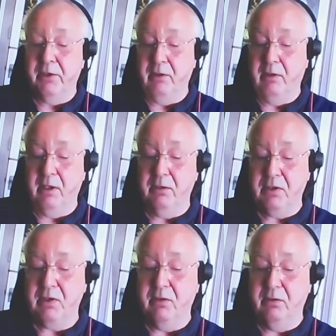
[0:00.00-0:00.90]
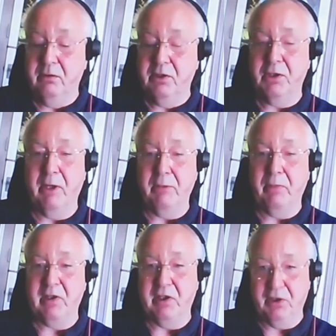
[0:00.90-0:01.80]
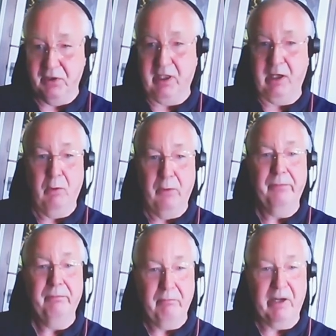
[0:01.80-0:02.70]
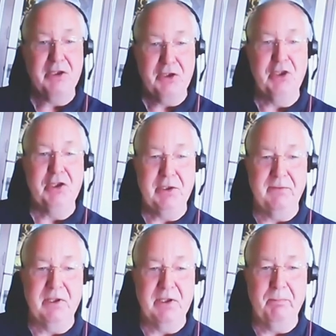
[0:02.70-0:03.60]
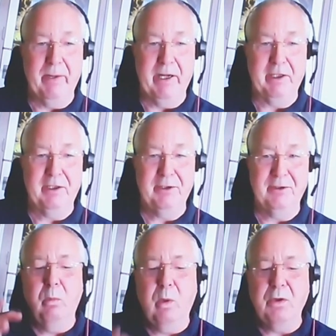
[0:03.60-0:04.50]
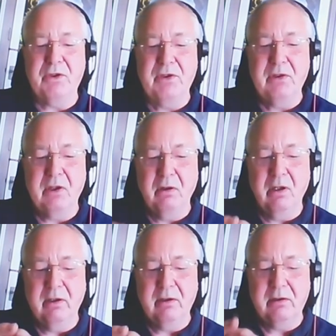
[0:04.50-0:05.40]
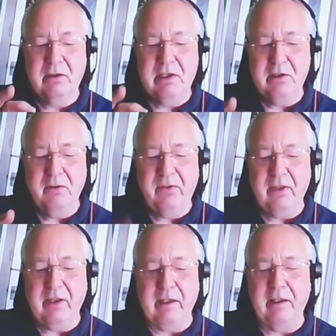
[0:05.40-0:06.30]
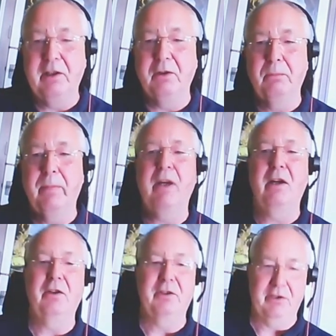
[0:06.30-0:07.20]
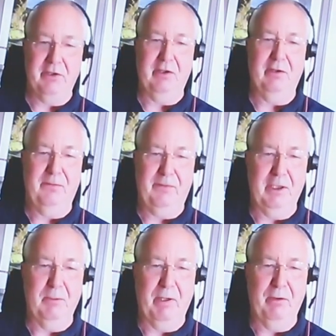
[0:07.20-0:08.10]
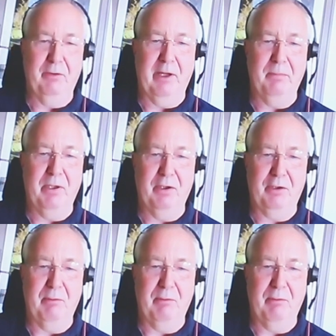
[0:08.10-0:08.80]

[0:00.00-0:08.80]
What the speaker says: So you go to a shamanic practitioner and say, I want my assertiveness back. What do you think your partner's going to feel about that?